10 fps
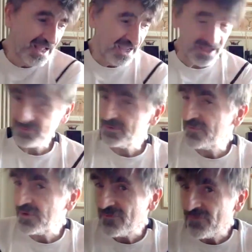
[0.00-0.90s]
And I've been
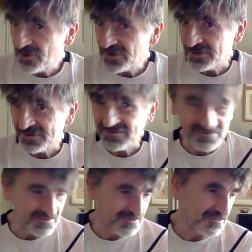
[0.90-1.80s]
very fortunate
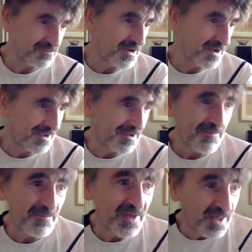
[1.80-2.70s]
to
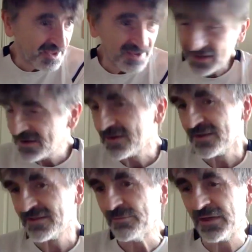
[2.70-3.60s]
get into that
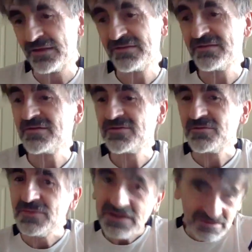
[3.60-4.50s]
space, to
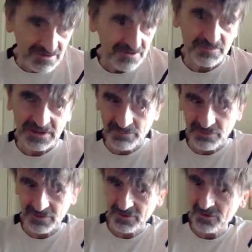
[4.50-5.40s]
meet a lot of
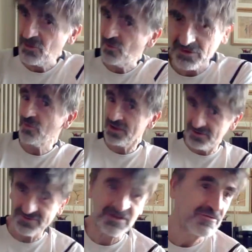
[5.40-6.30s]
people who, like
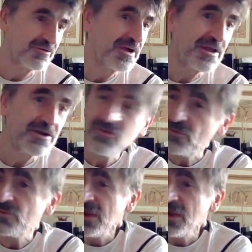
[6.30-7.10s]
yourself, Lorraine, who